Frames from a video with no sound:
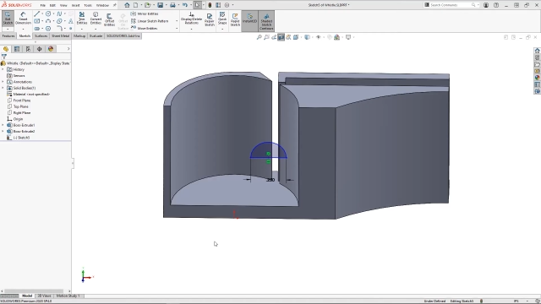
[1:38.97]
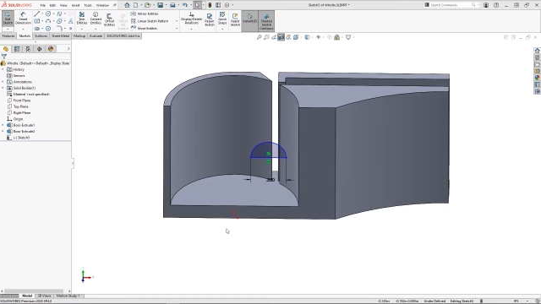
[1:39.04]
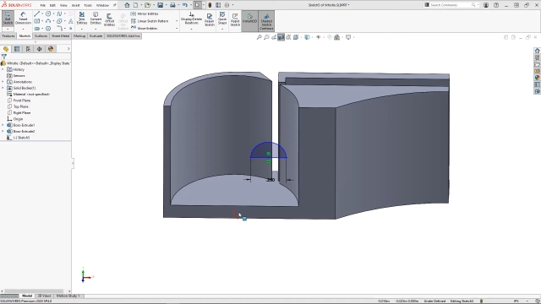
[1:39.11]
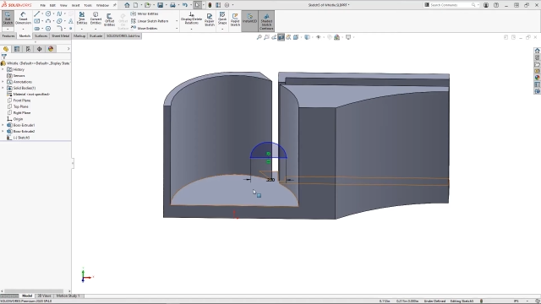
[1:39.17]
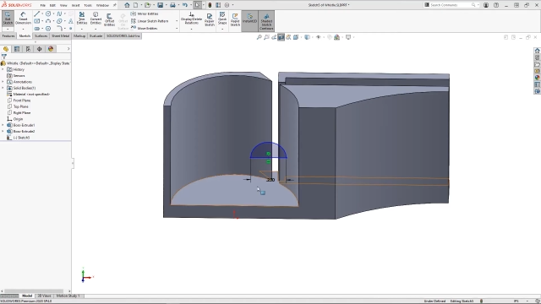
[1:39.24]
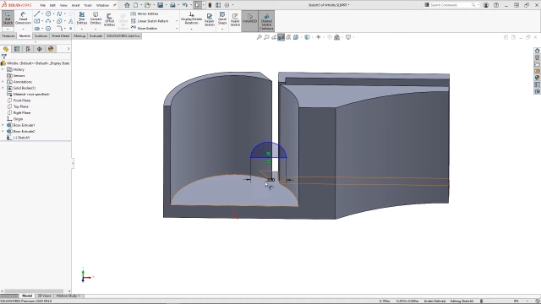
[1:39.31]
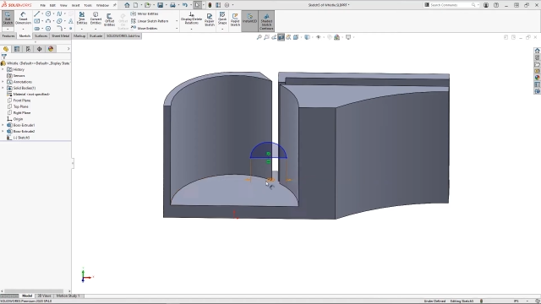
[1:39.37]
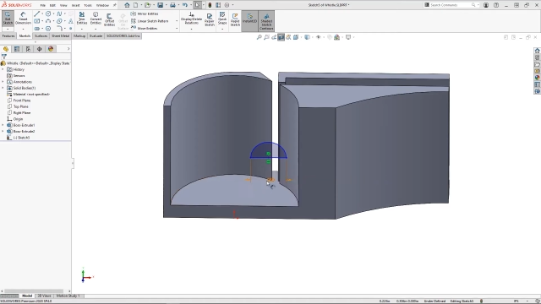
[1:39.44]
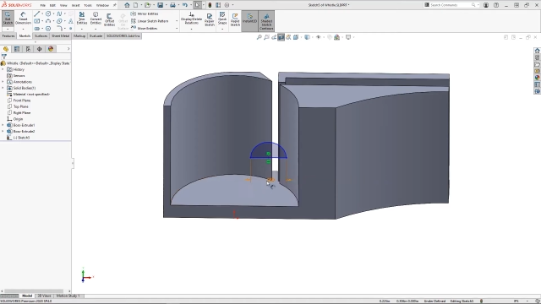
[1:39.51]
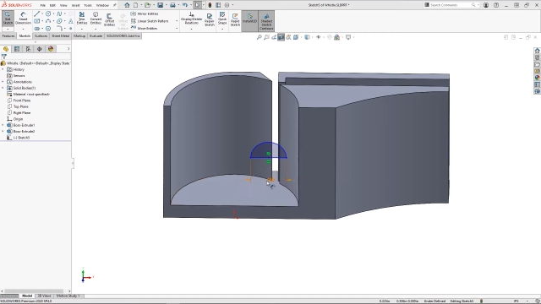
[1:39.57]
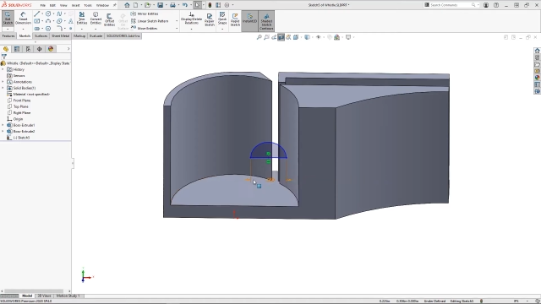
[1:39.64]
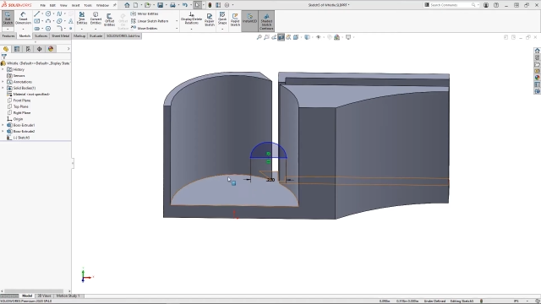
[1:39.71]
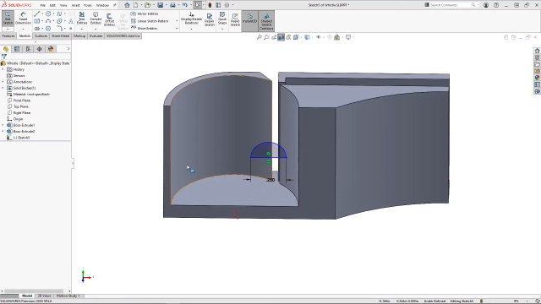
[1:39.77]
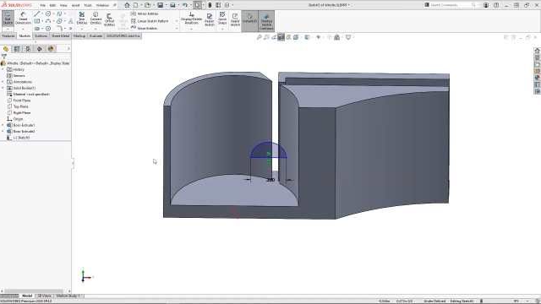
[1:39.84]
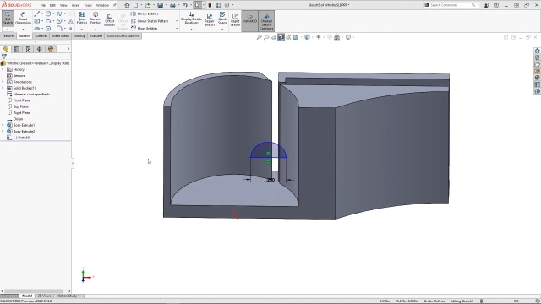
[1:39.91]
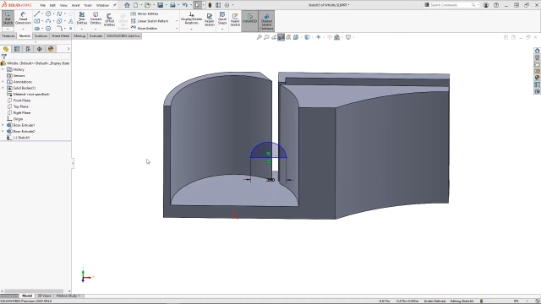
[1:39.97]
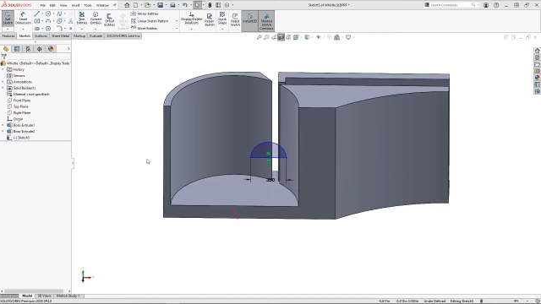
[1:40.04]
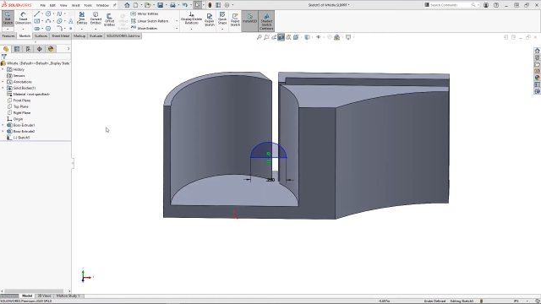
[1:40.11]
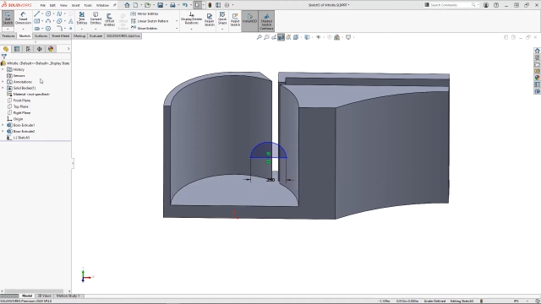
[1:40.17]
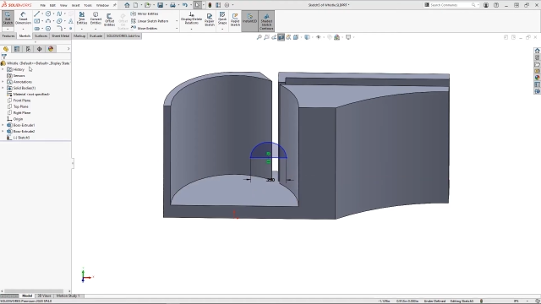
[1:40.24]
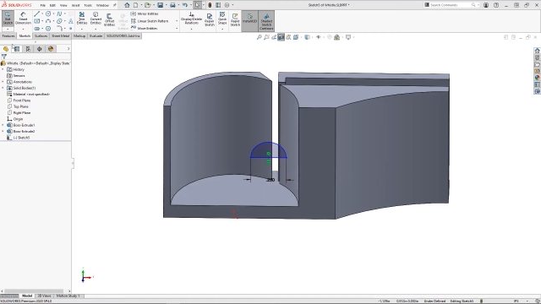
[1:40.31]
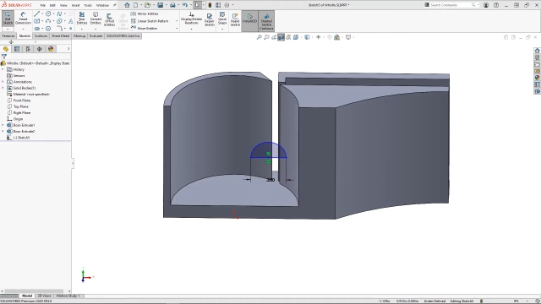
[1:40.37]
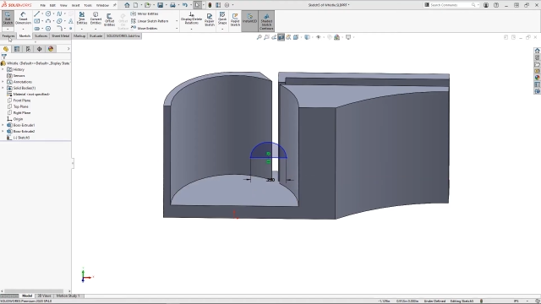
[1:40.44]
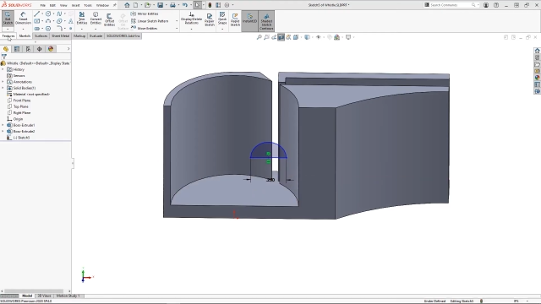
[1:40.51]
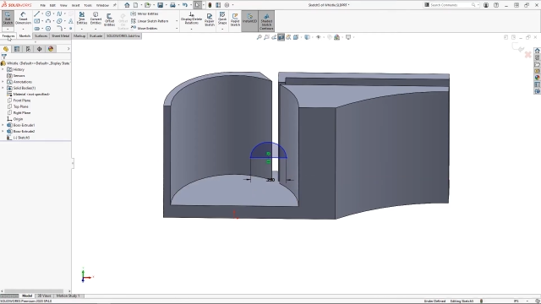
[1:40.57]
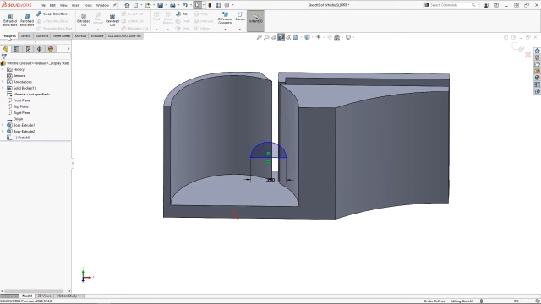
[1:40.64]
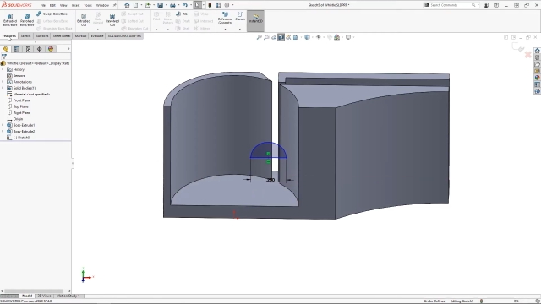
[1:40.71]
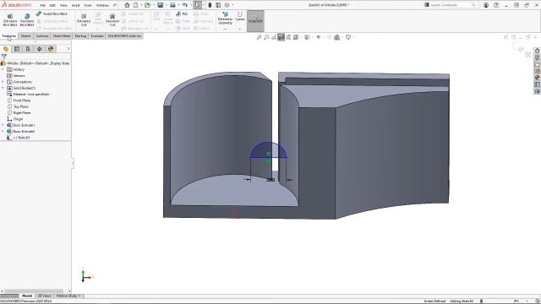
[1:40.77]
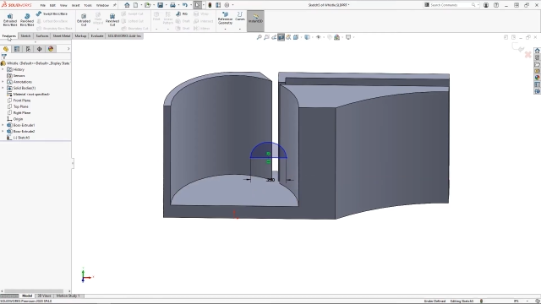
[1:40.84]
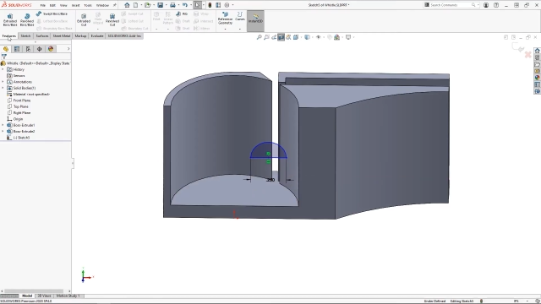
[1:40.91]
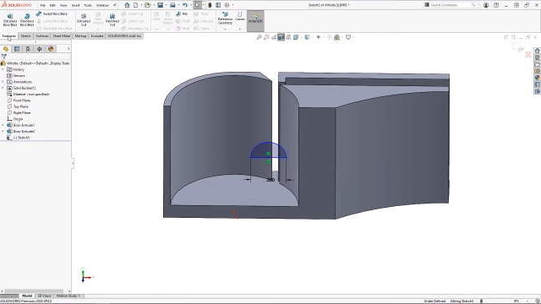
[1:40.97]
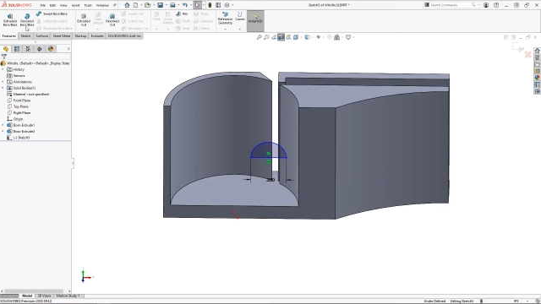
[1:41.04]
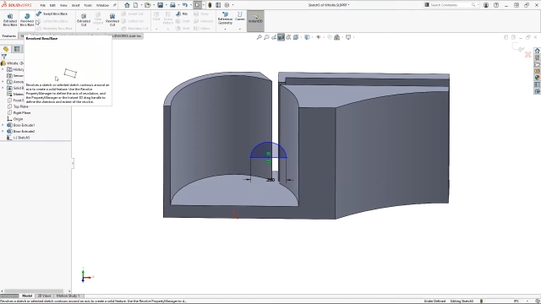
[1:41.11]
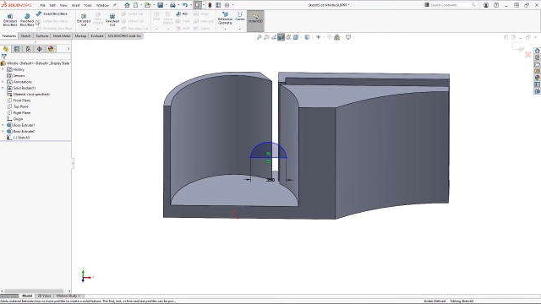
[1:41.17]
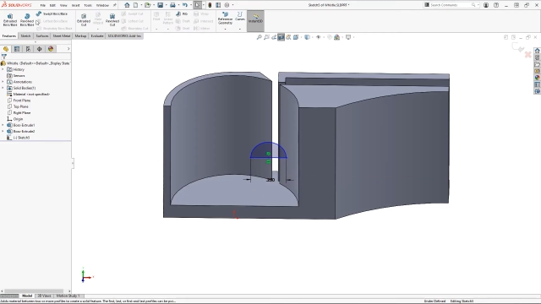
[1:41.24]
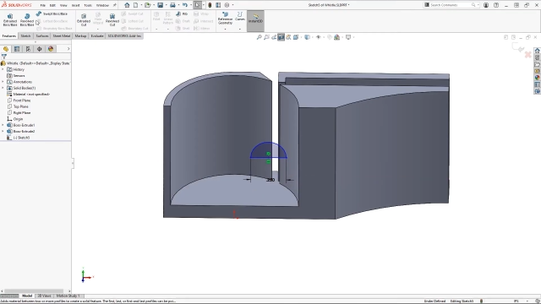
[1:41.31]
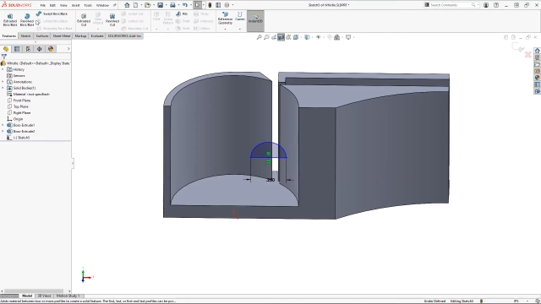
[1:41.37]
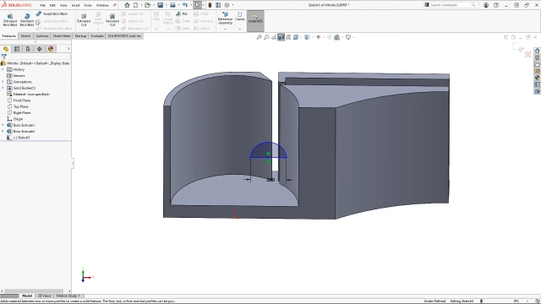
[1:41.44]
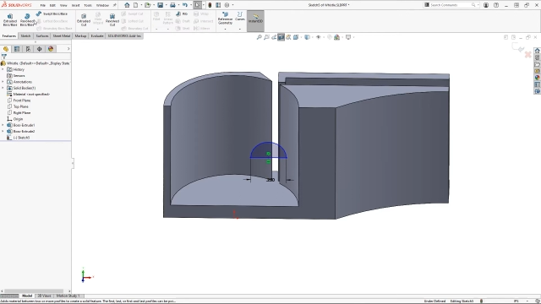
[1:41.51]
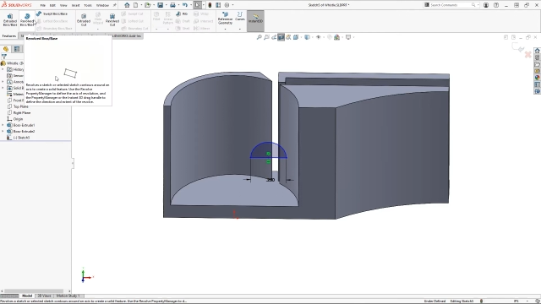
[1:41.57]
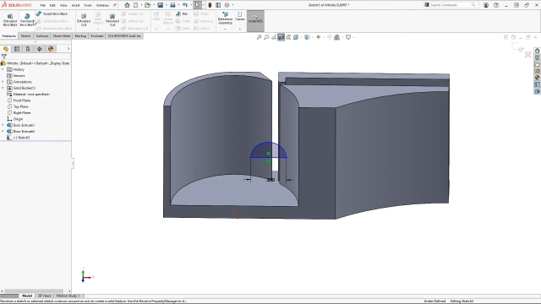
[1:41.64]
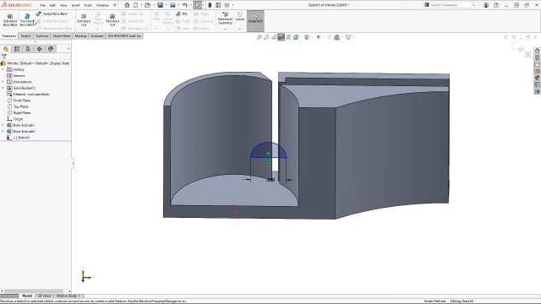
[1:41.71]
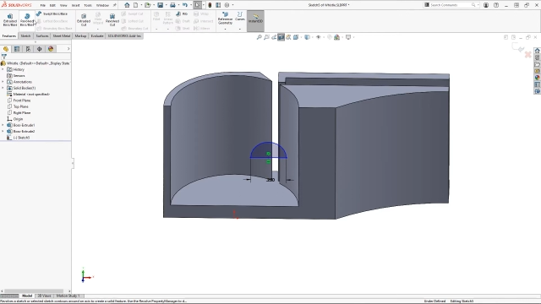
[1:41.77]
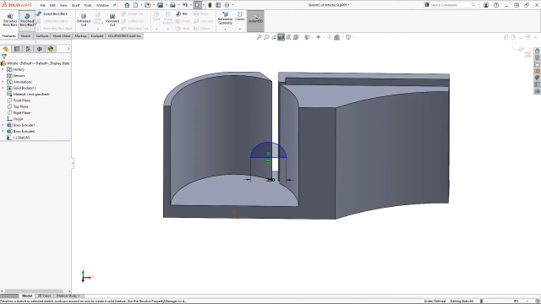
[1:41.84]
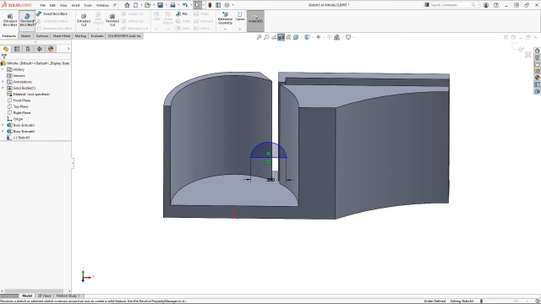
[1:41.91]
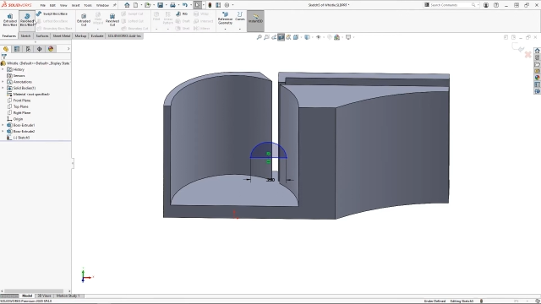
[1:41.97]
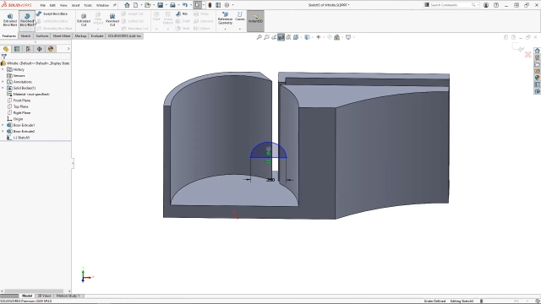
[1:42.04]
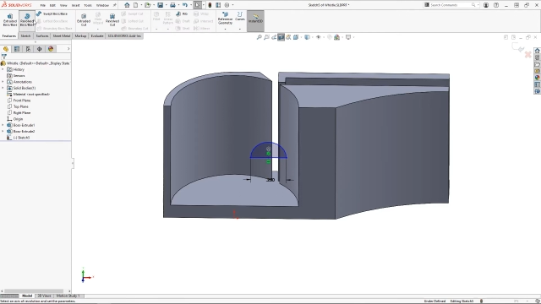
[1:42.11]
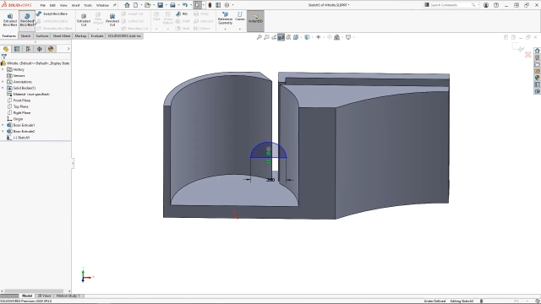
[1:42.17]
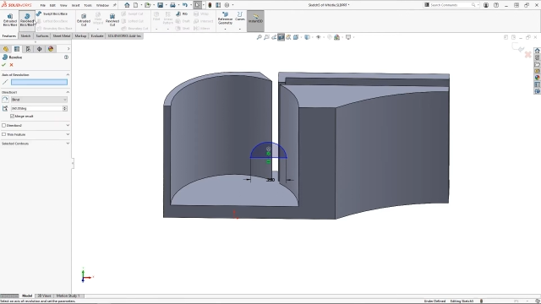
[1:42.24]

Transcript: Nobody's mouth can be seen.